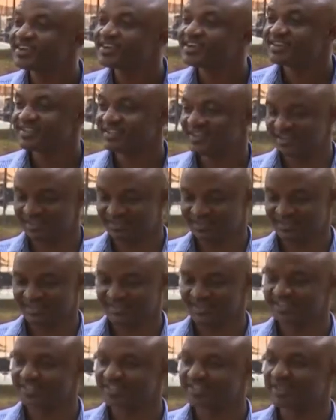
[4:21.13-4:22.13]

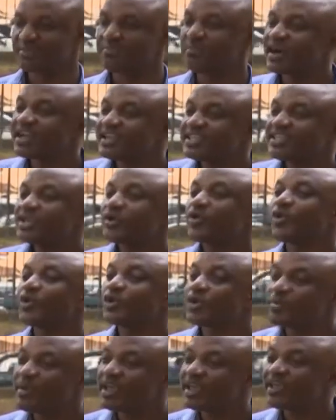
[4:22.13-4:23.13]
it's a market
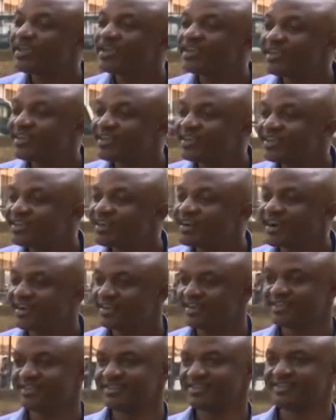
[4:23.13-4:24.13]
economy,
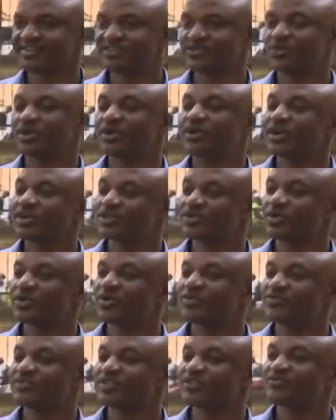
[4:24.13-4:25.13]
and it's one
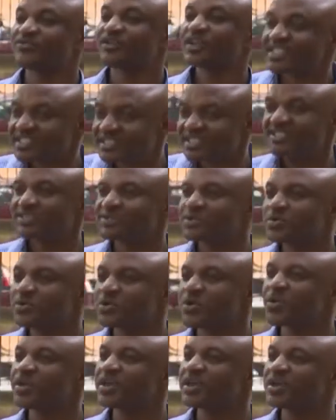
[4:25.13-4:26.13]
actually of the fastest
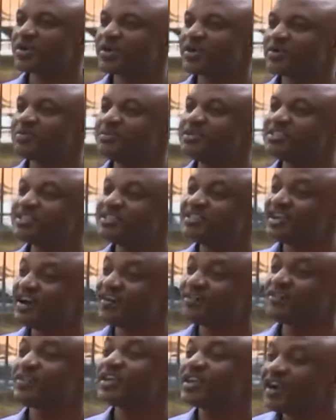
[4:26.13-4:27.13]
growing economies in
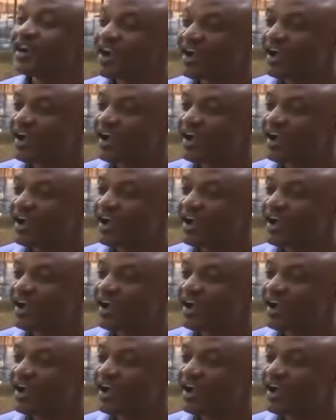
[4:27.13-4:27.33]
Africa.